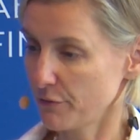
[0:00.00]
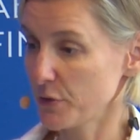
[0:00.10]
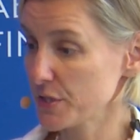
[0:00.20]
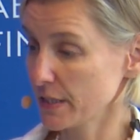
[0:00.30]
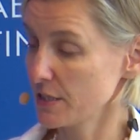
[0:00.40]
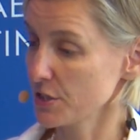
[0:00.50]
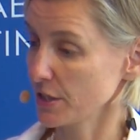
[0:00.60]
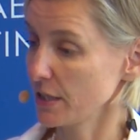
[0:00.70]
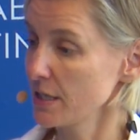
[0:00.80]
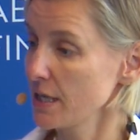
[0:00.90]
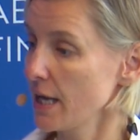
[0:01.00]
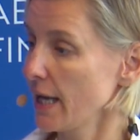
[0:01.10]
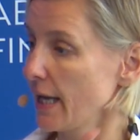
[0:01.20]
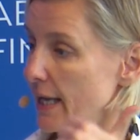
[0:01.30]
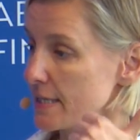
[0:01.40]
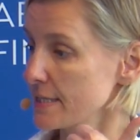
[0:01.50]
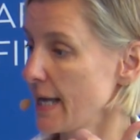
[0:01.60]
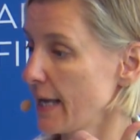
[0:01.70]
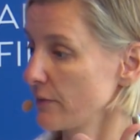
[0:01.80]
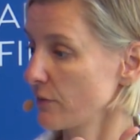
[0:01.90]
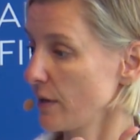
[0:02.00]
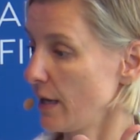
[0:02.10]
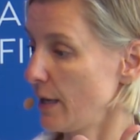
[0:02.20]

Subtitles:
First condition is that